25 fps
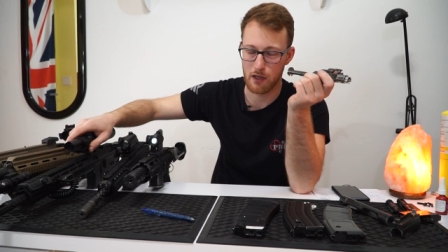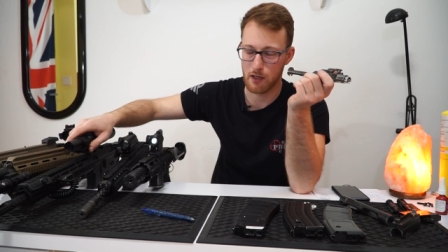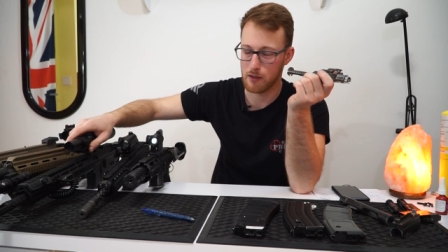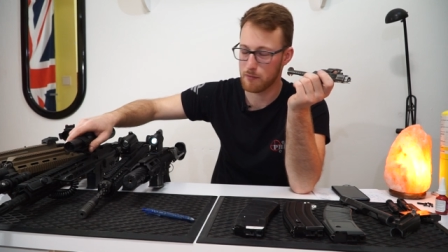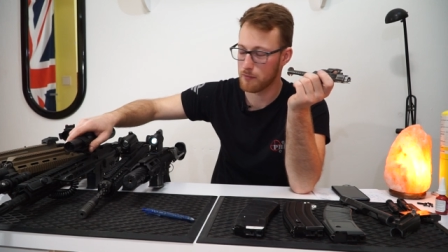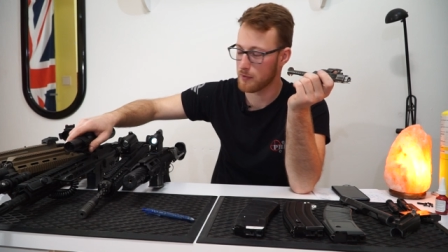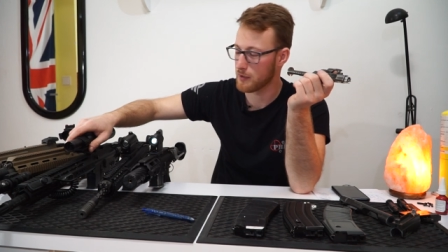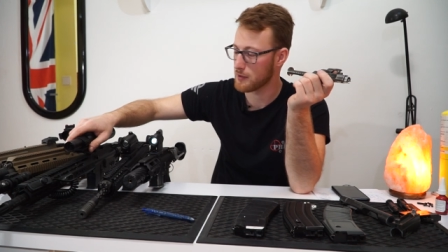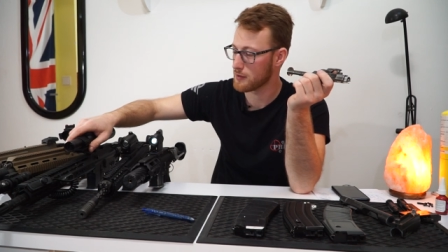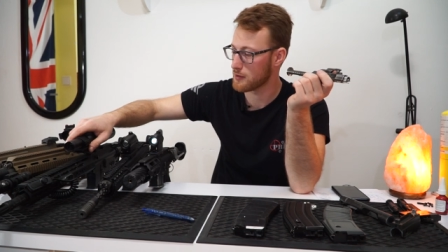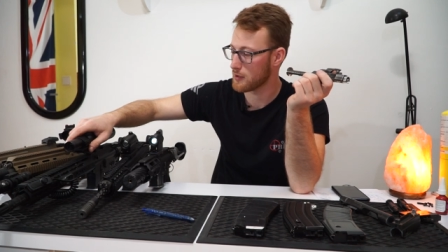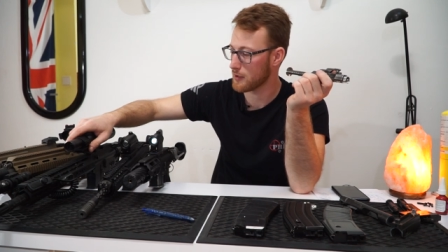
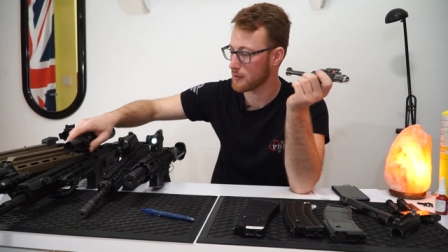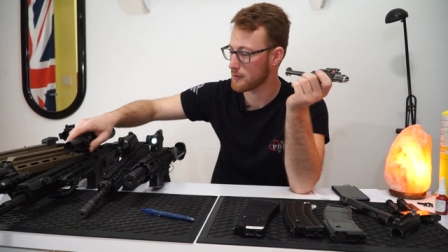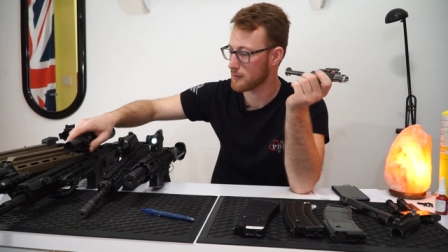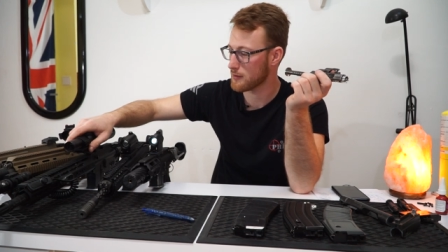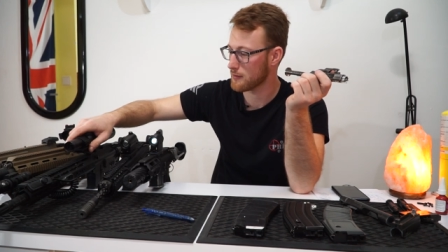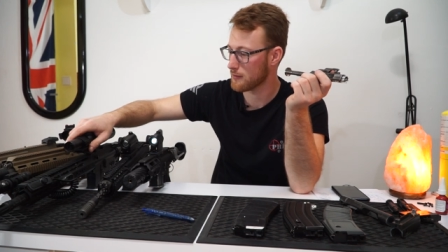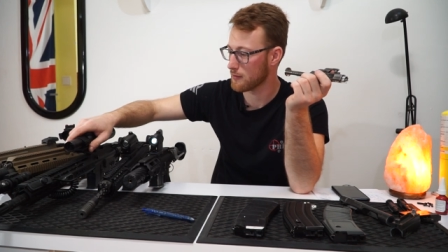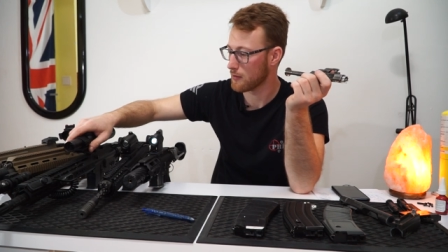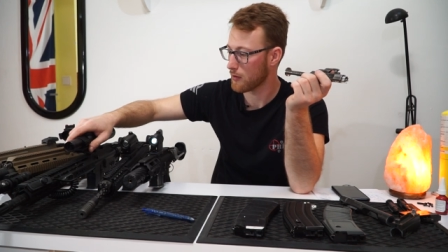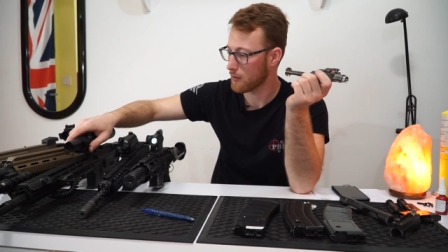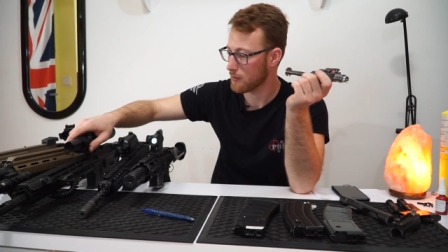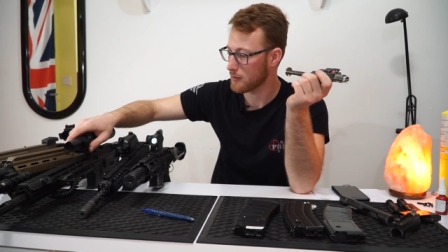It was
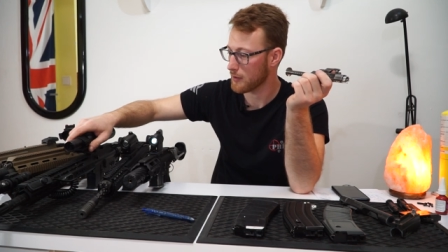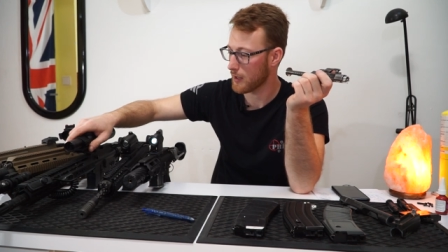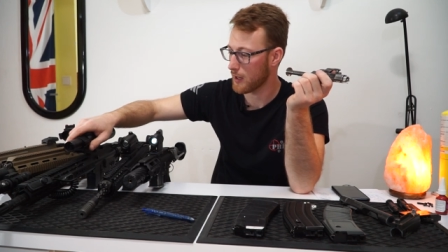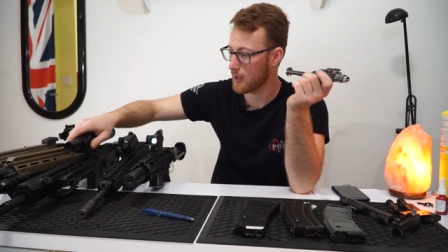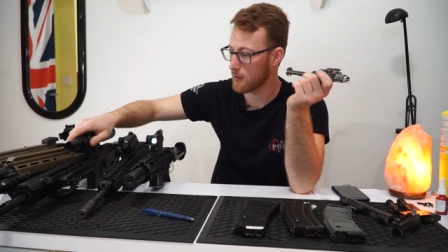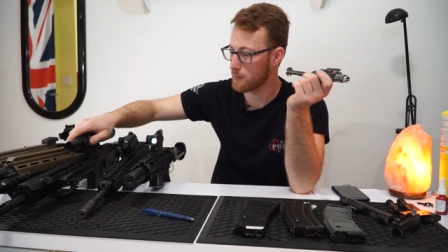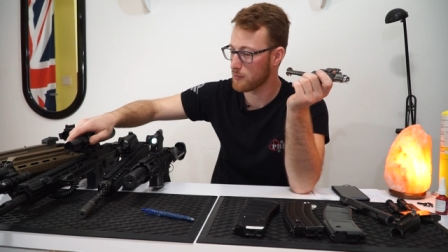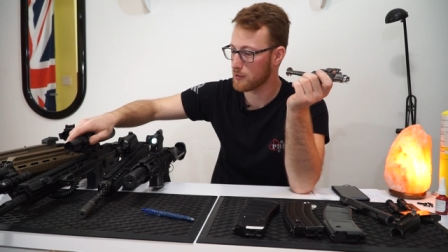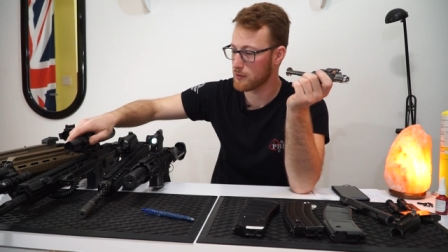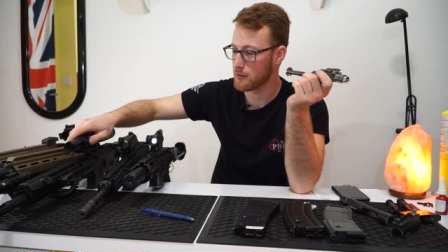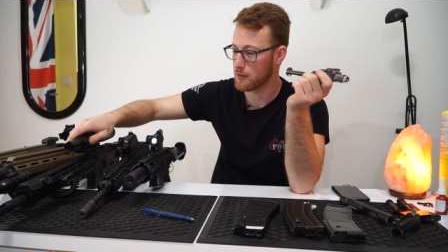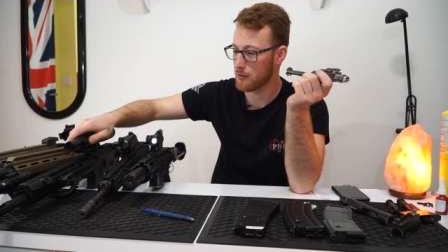just not
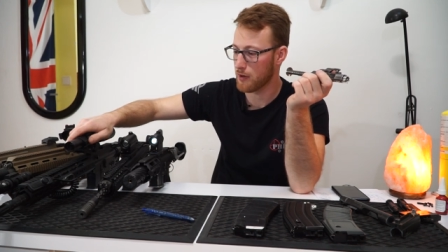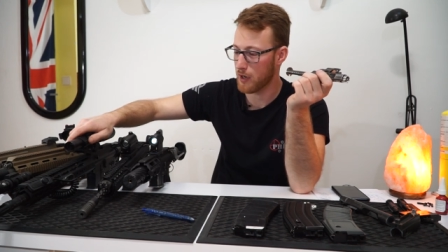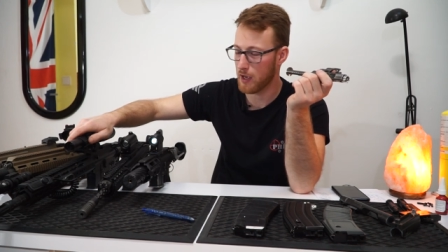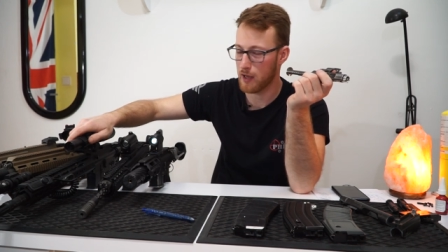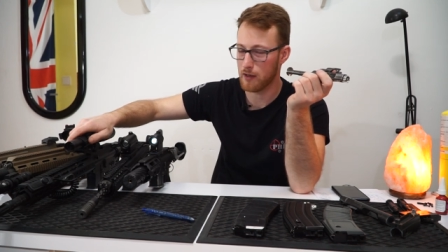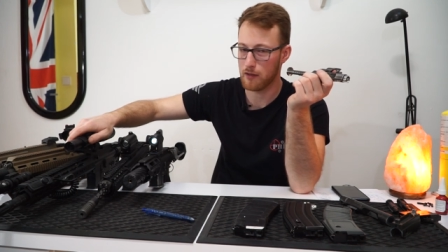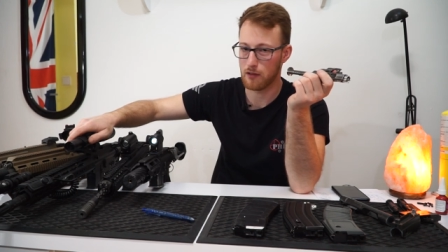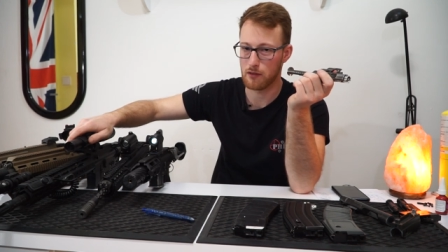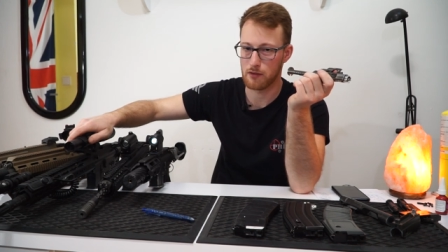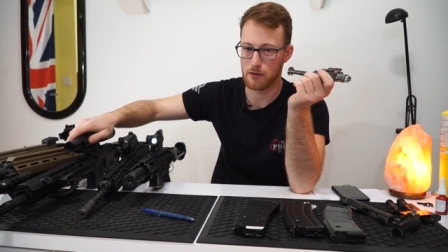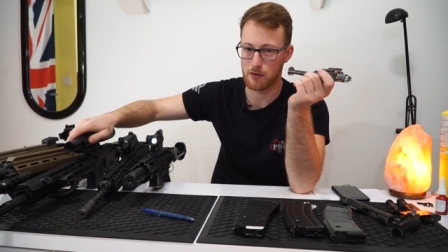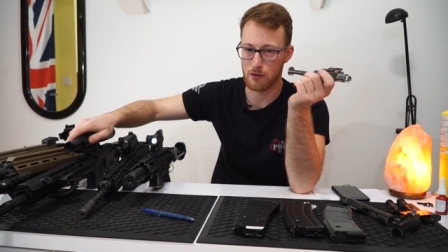able to
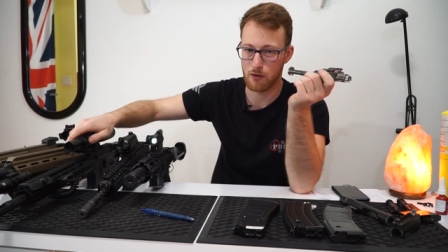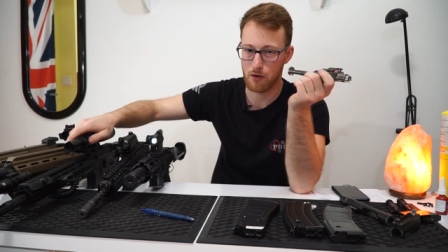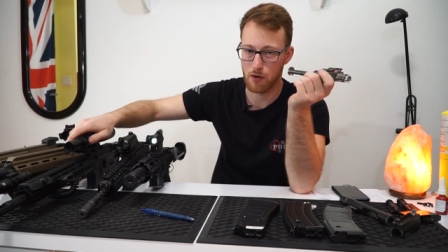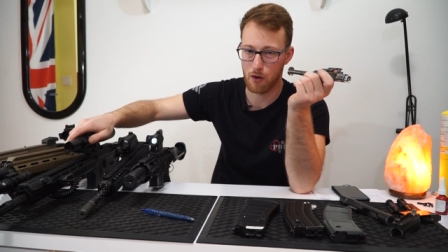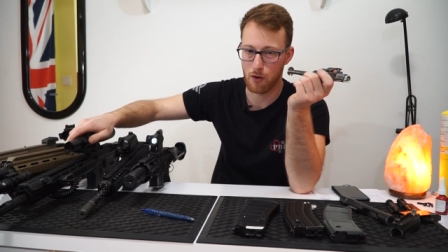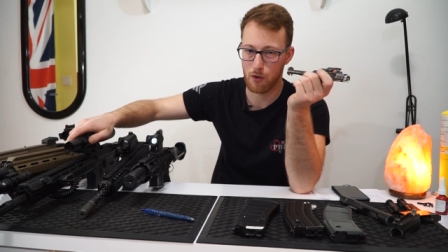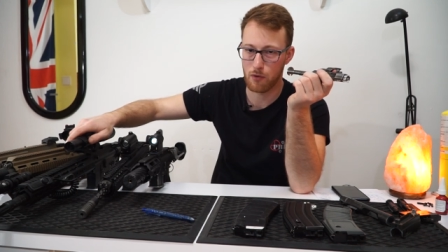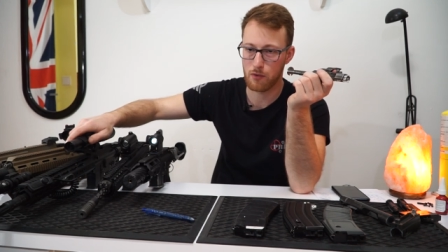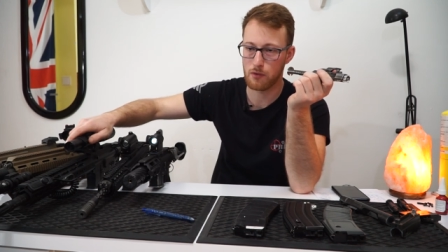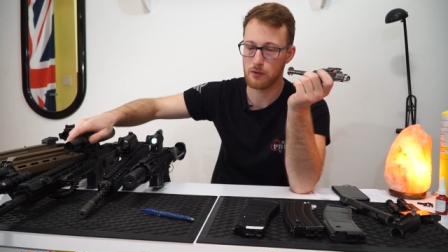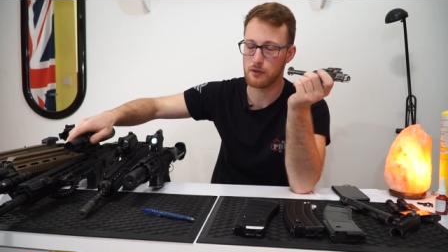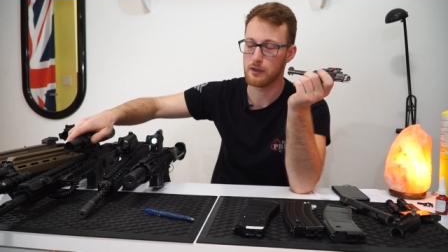handle the
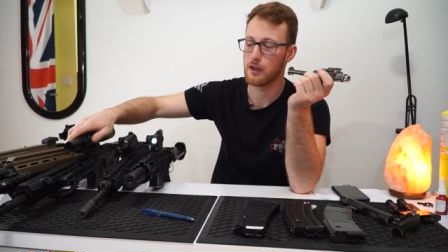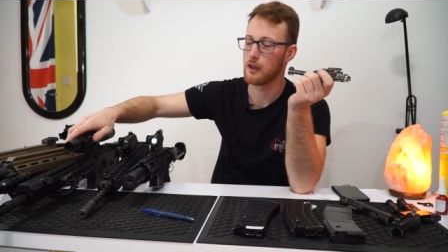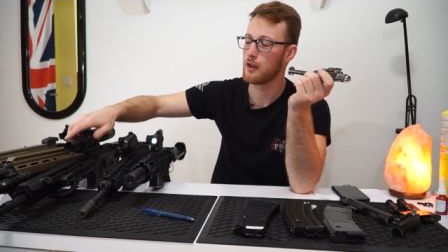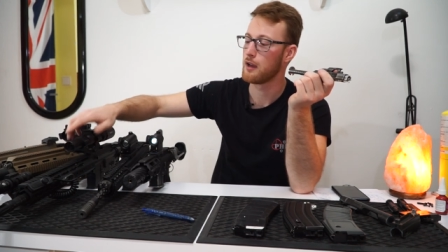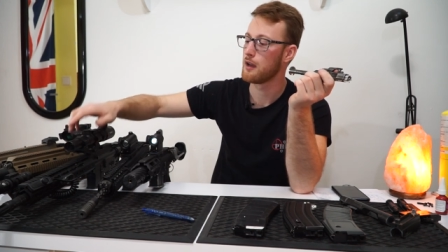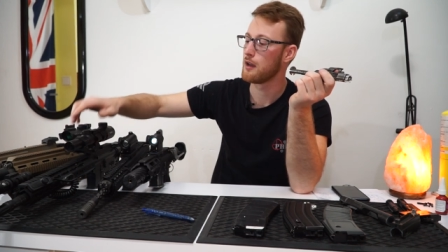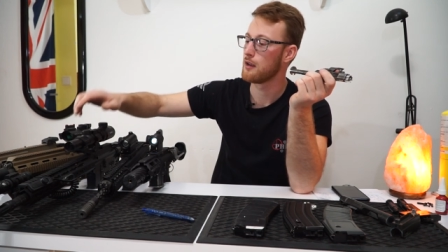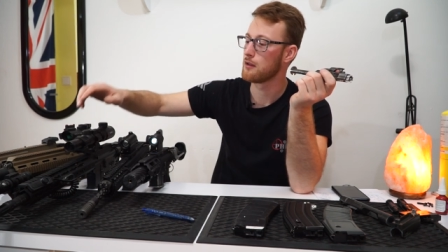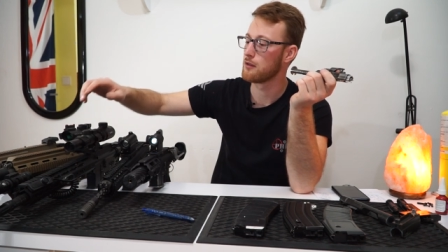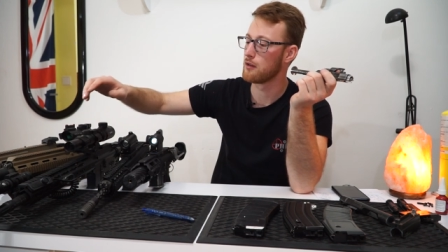cold,